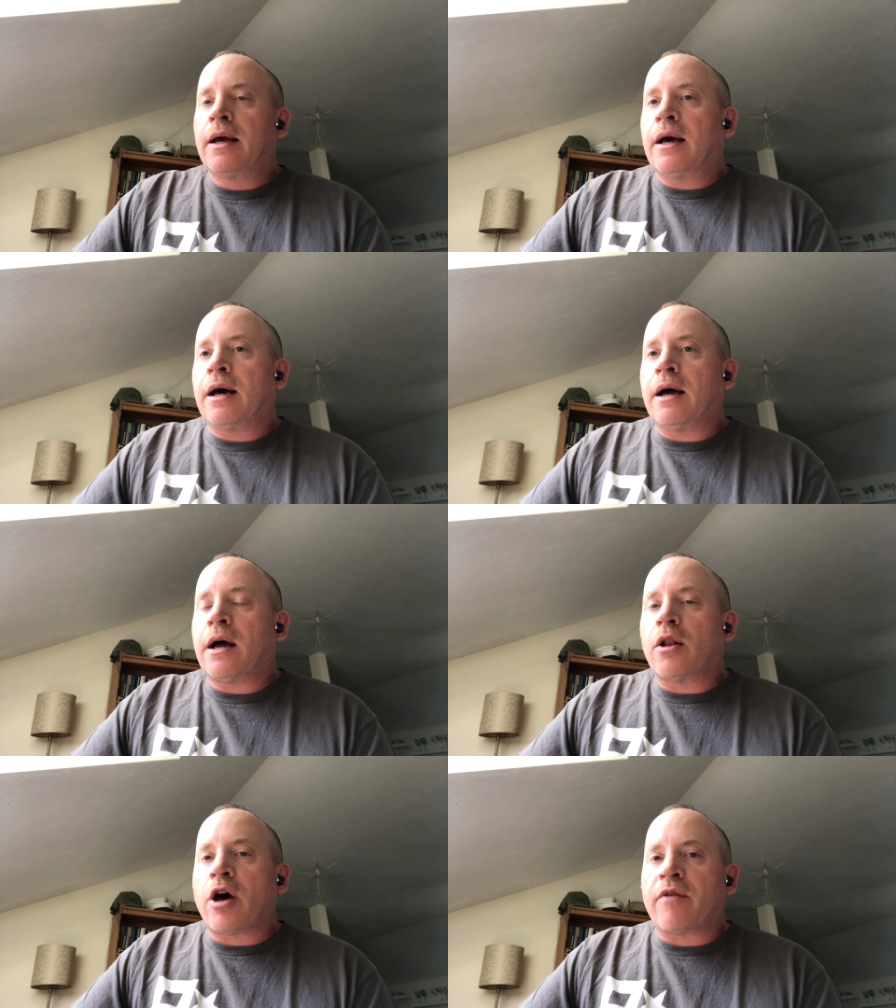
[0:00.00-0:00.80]
A
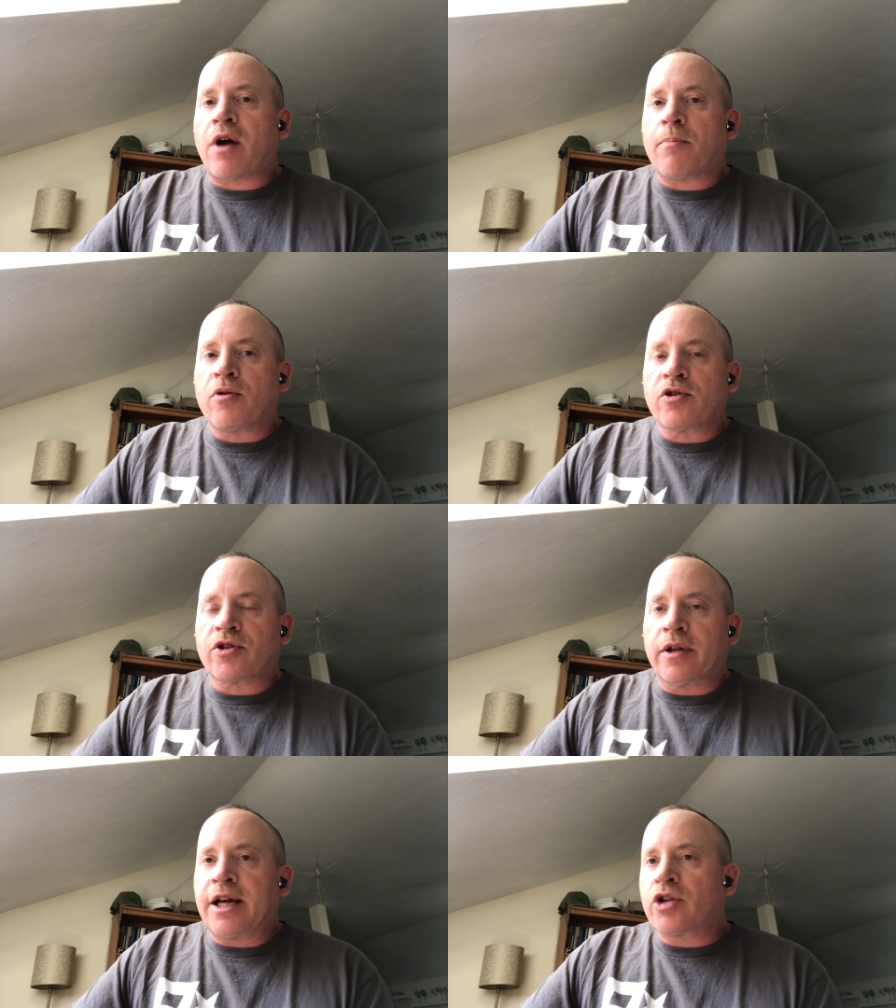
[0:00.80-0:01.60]
lot of our
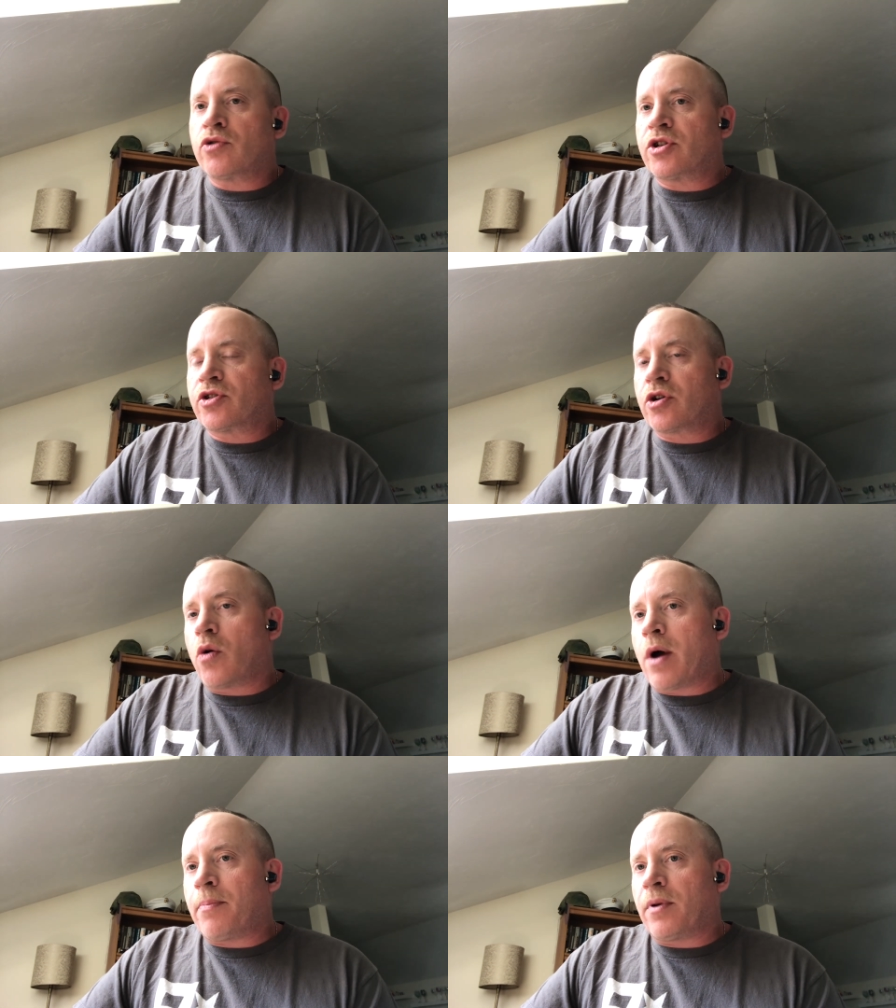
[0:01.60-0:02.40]
personal interests go
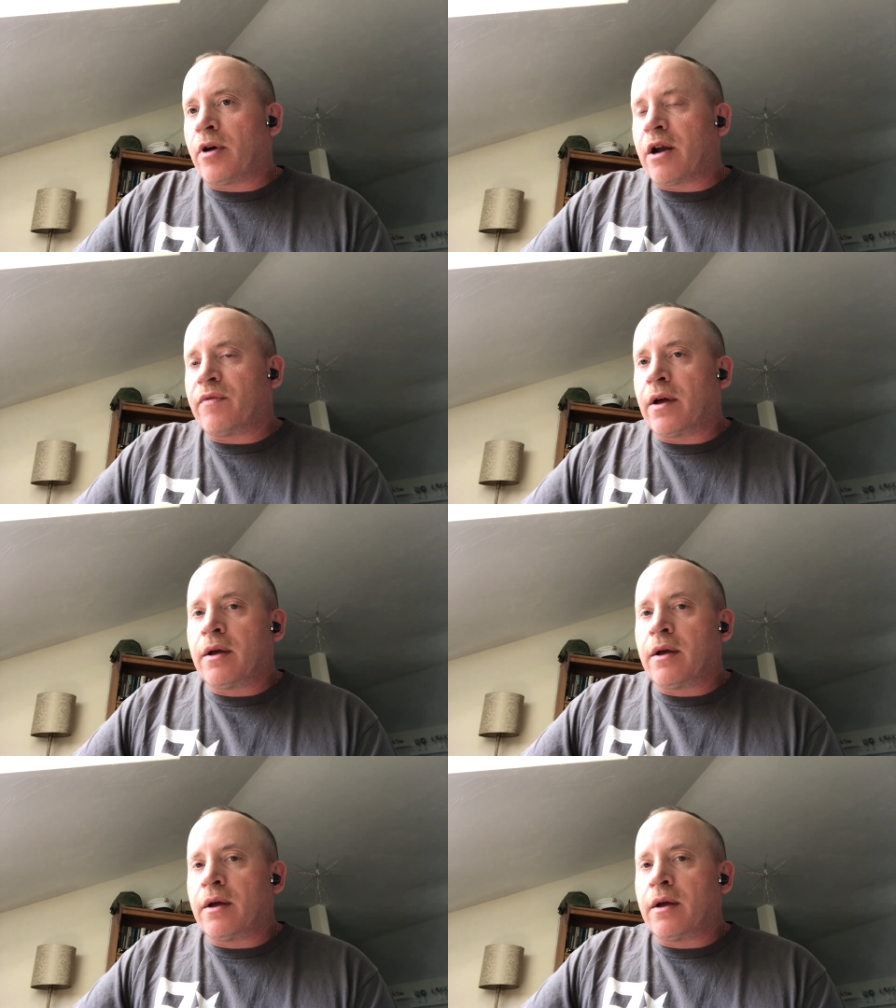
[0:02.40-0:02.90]
up. A lot of the